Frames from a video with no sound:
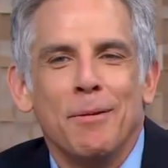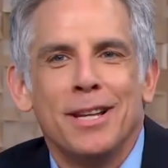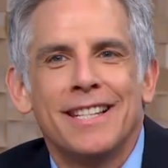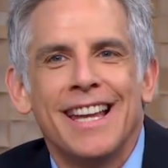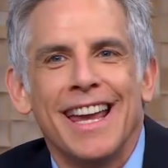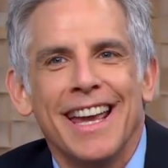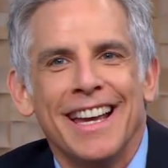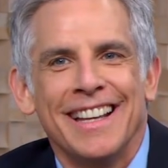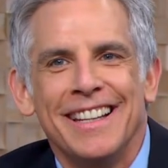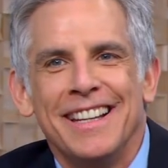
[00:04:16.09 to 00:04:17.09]
would say
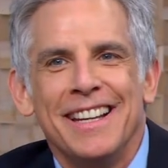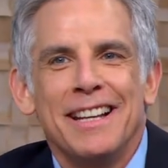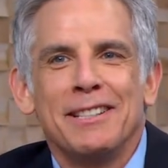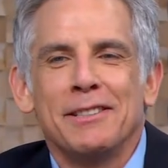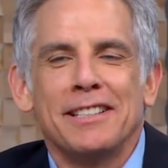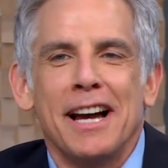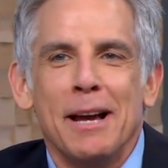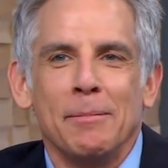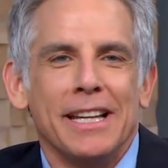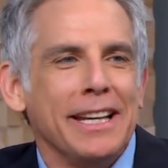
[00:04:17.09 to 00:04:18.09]
just
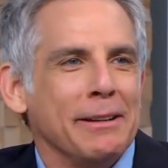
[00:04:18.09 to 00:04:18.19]
timely.